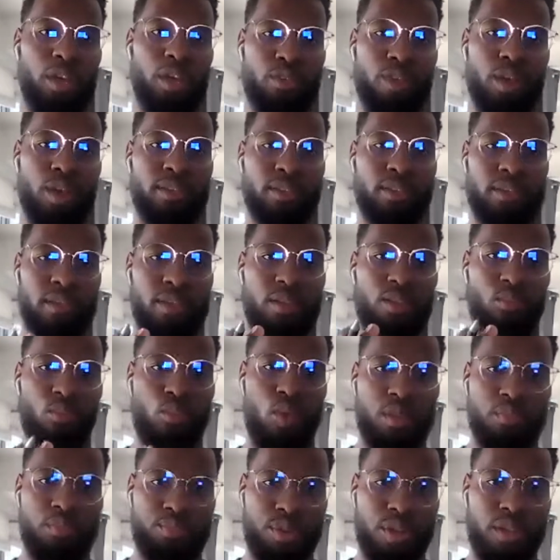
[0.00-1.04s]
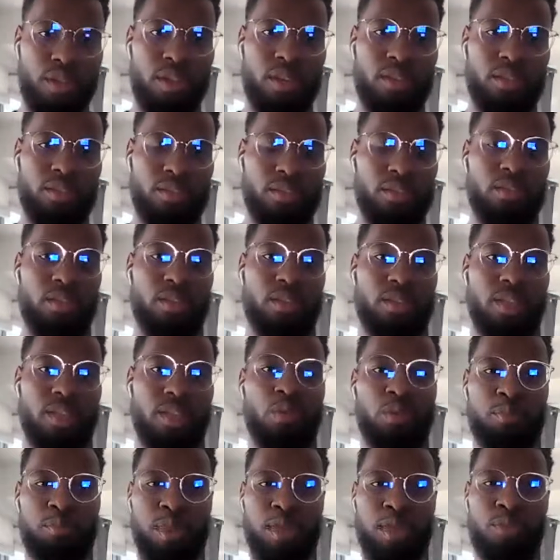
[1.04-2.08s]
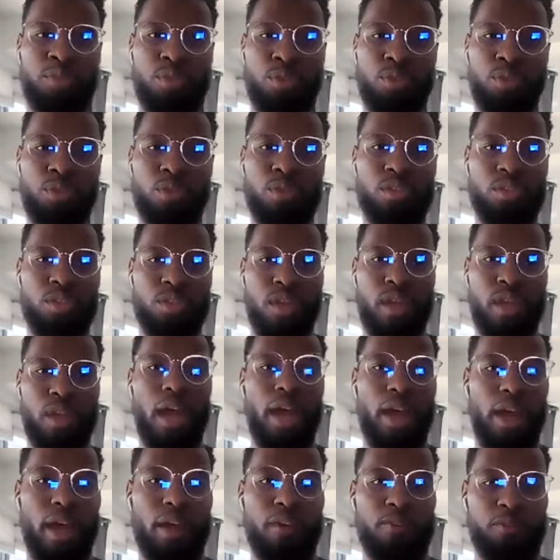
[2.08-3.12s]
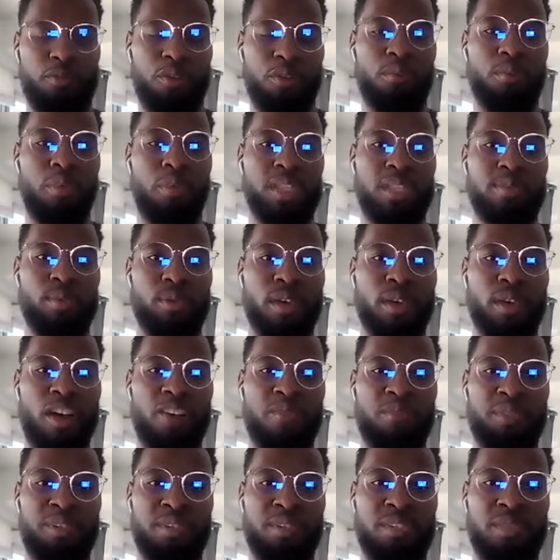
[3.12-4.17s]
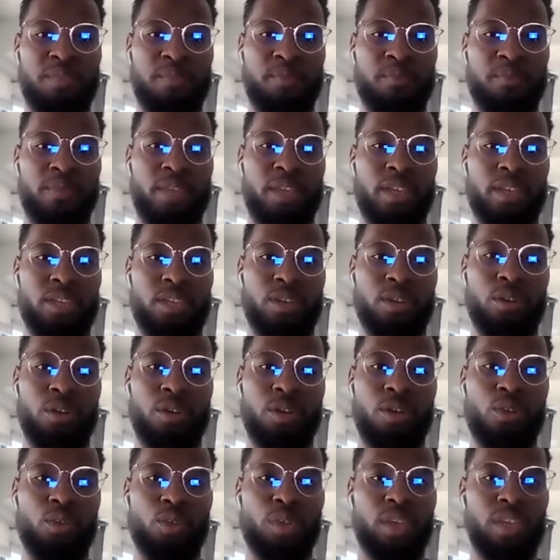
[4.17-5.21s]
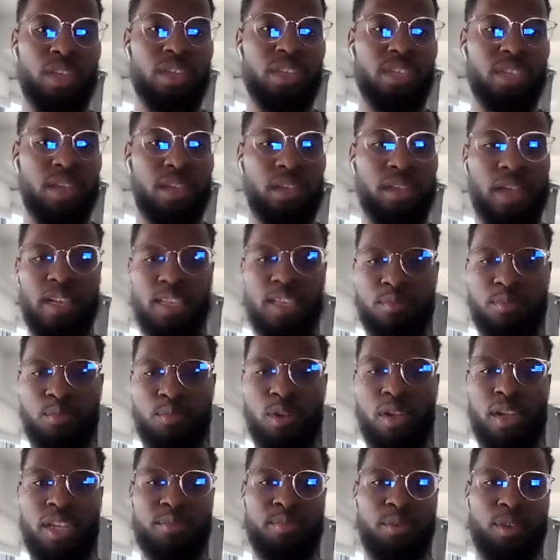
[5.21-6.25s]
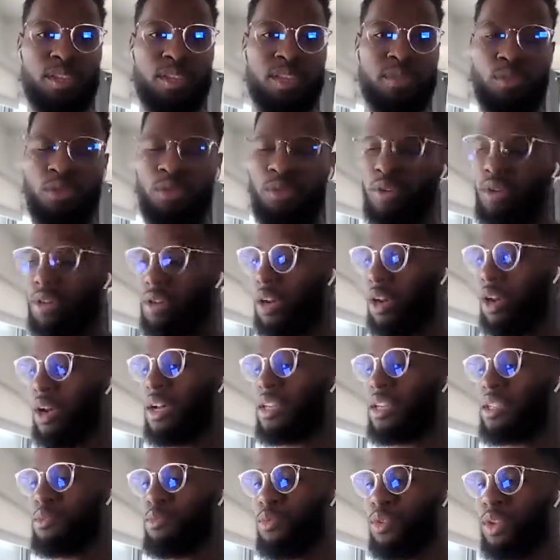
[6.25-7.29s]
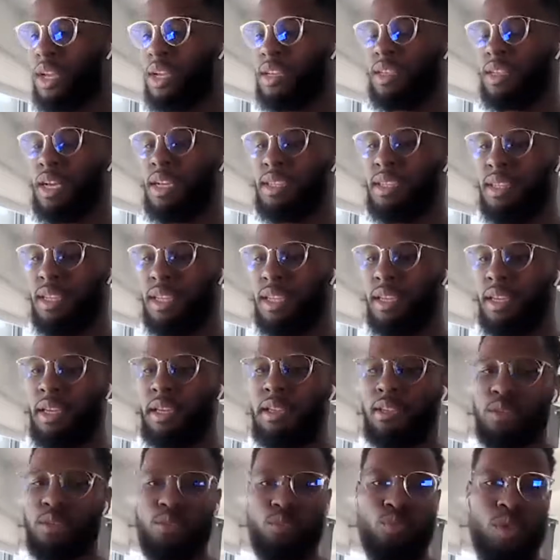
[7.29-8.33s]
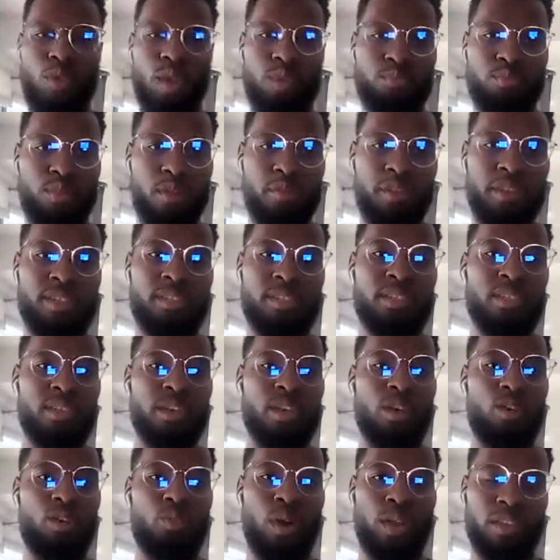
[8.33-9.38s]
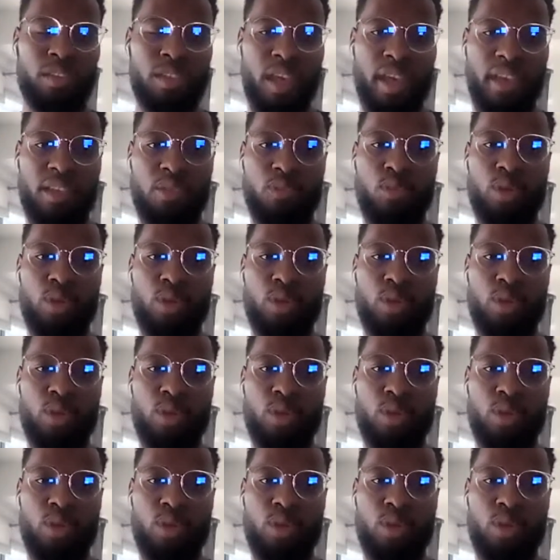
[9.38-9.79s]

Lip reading: around one product that will be used for multiple governments. So we can start as small as possible, as small as needed, one province, one